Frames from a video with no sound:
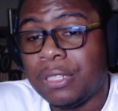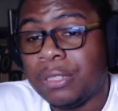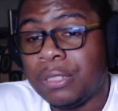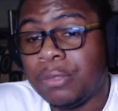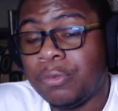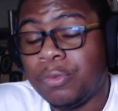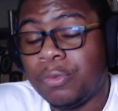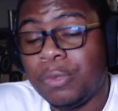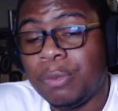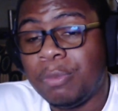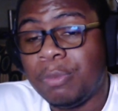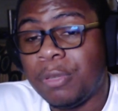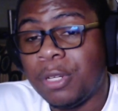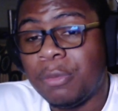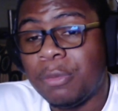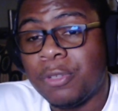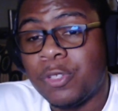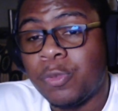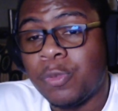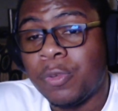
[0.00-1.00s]
We pretty
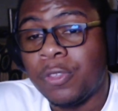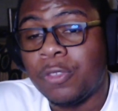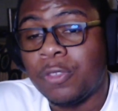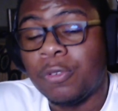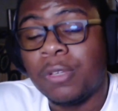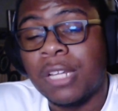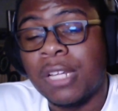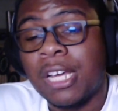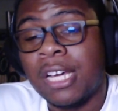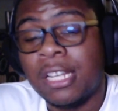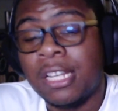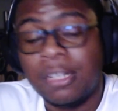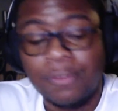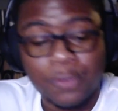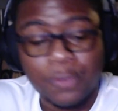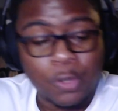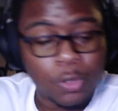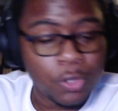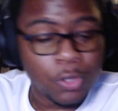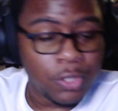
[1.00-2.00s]
much went through a lot. Of
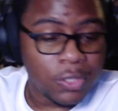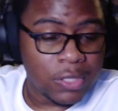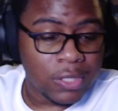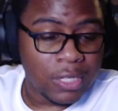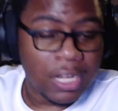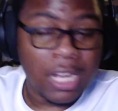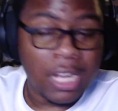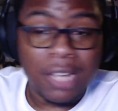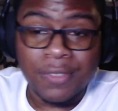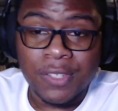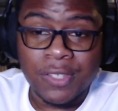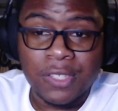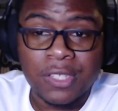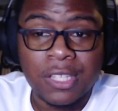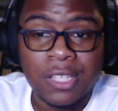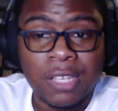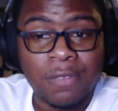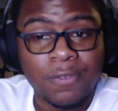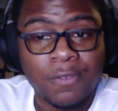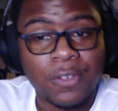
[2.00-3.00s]
course,
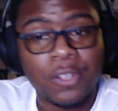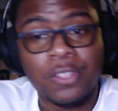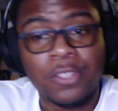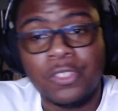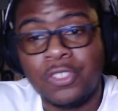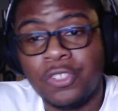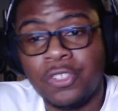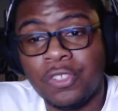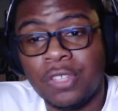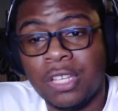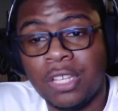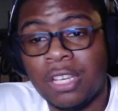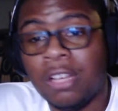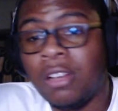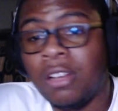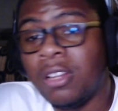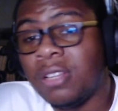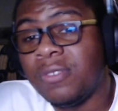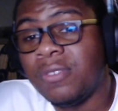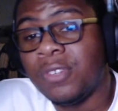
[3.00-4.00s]
obviously, I'm fairly sure that
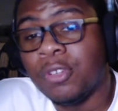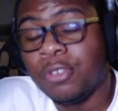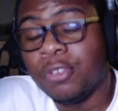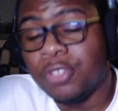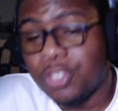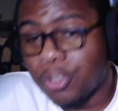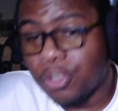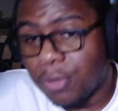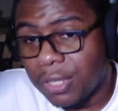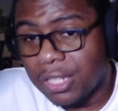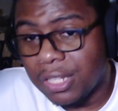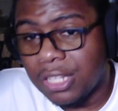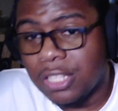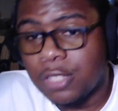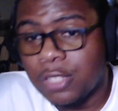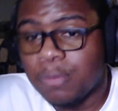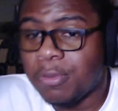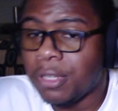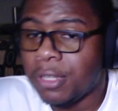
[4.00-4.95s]
all of you are doing this, but